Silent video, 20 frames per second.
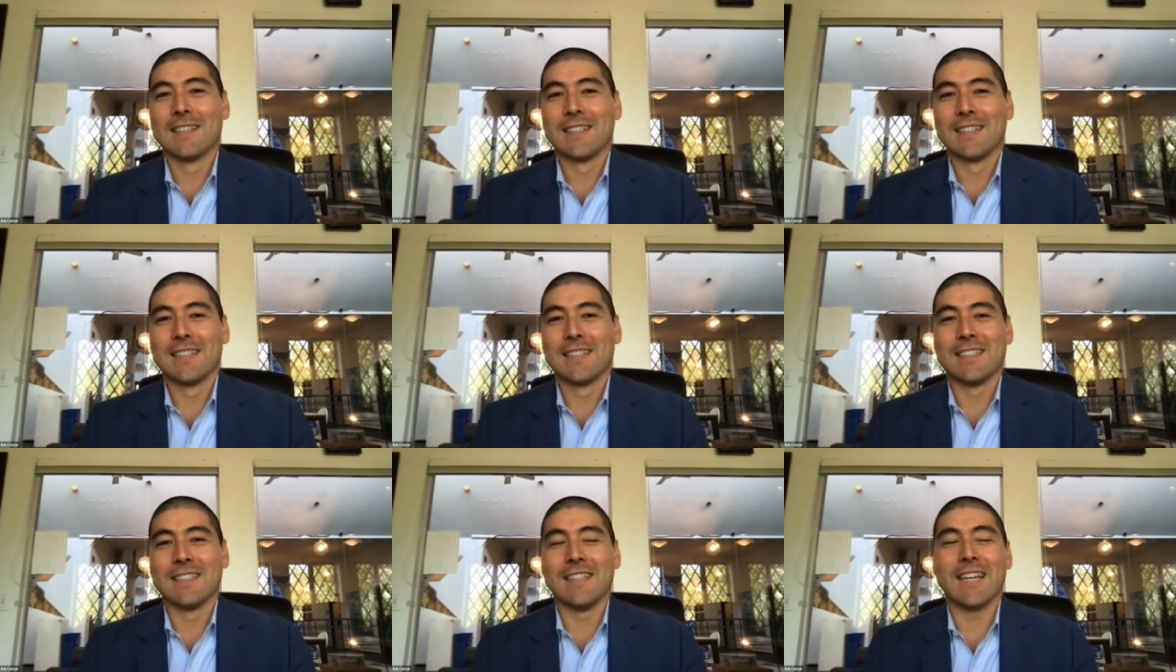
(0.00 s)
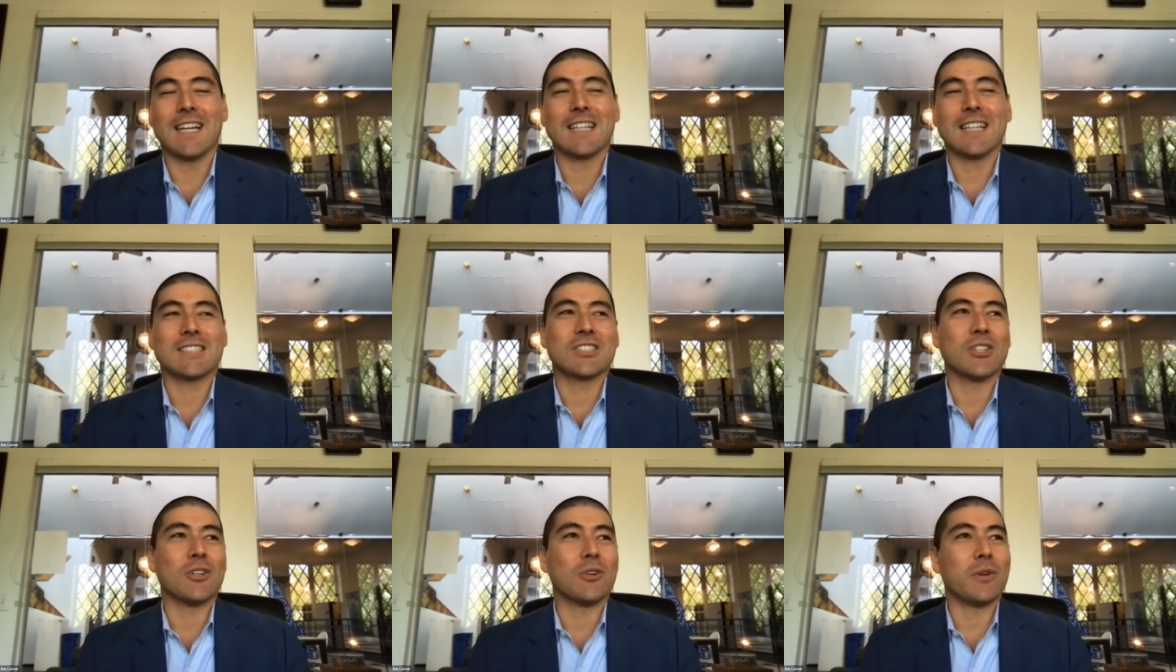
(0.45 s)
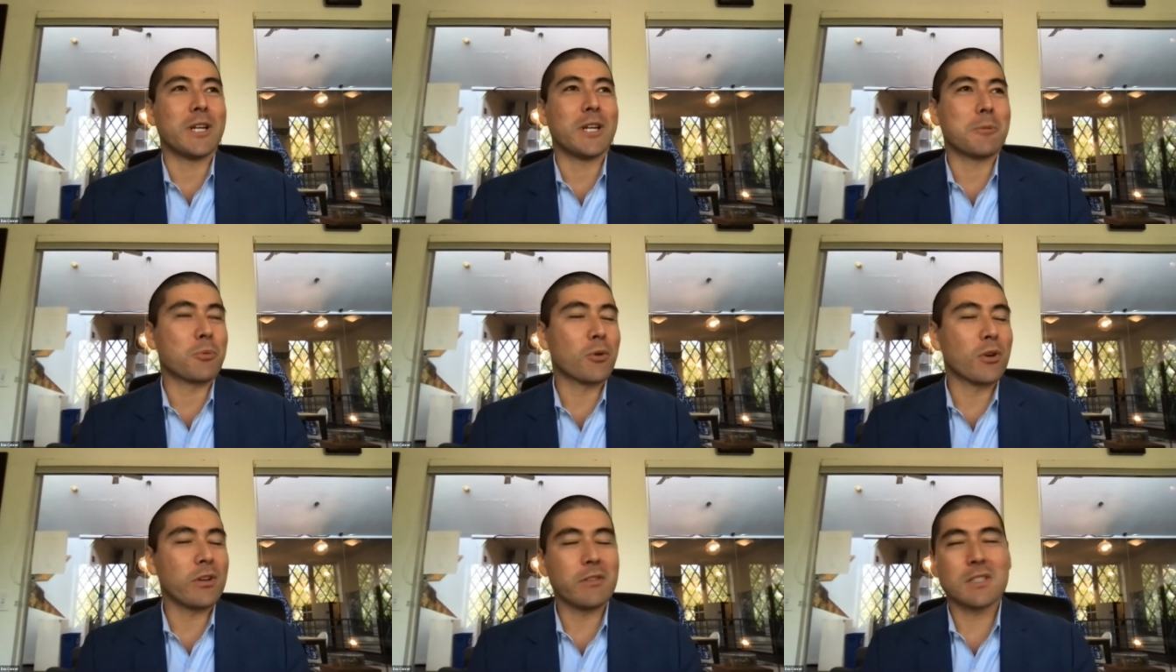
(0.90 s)
Yeah, so in a
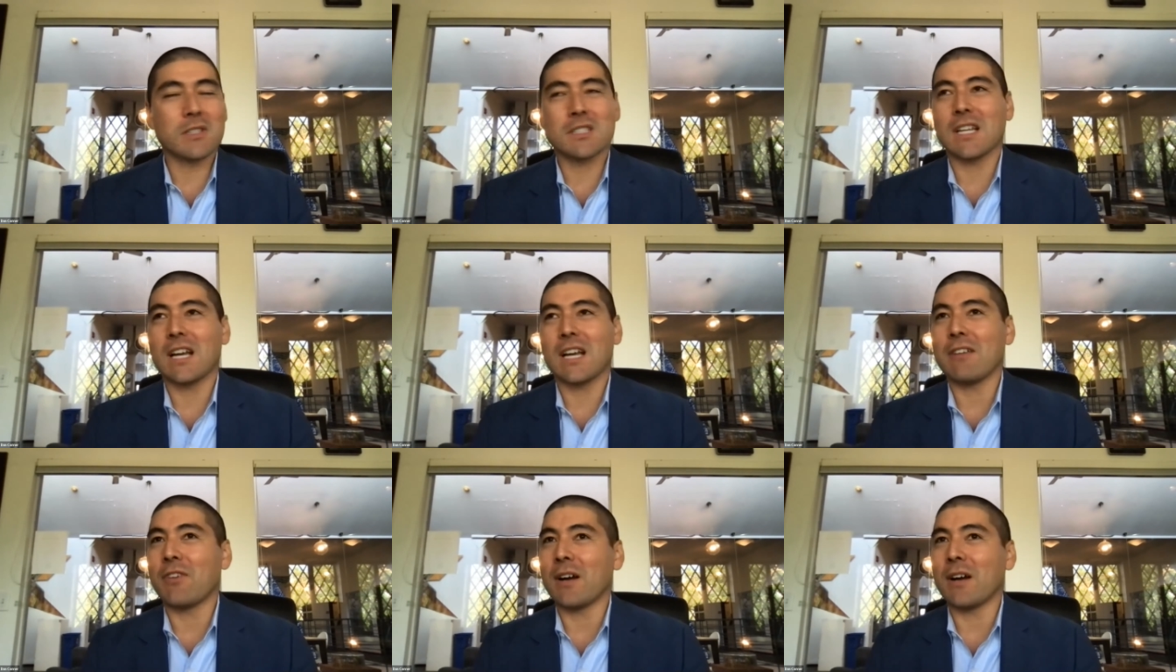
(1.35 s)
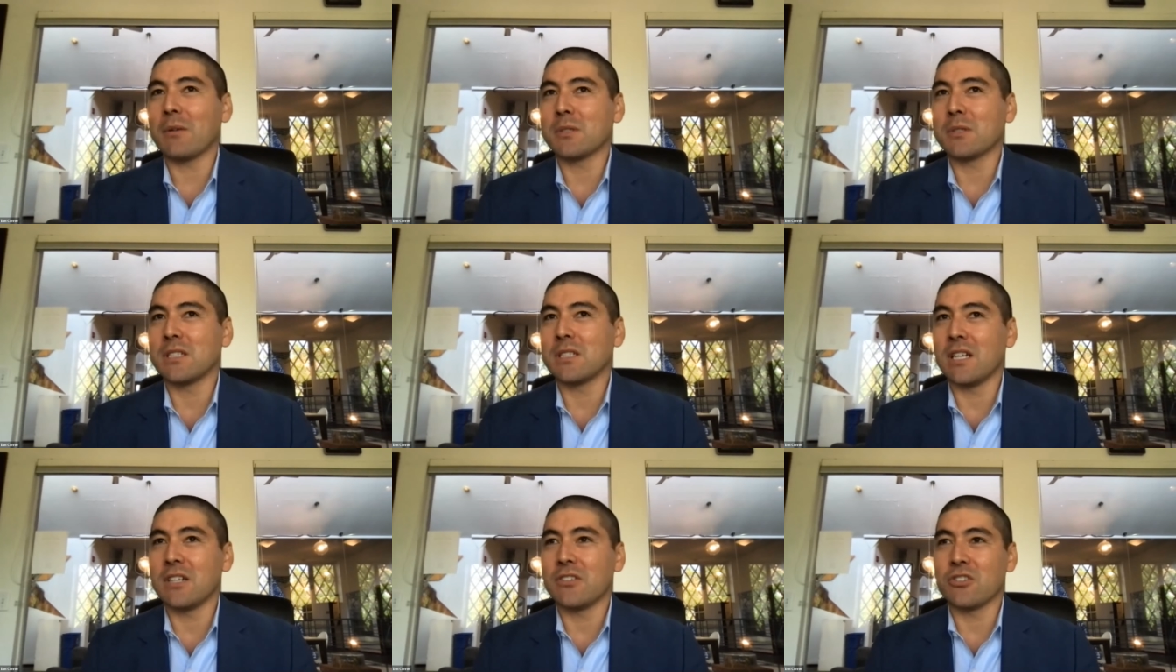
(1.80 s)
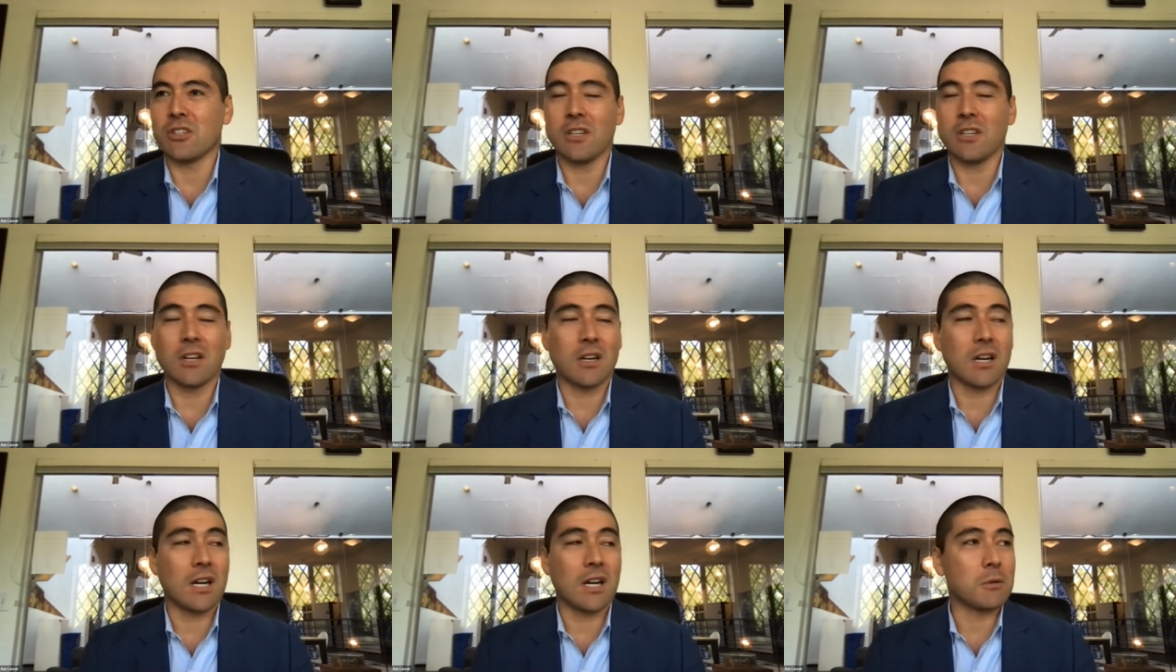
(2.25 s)
previous life, I was an engineer.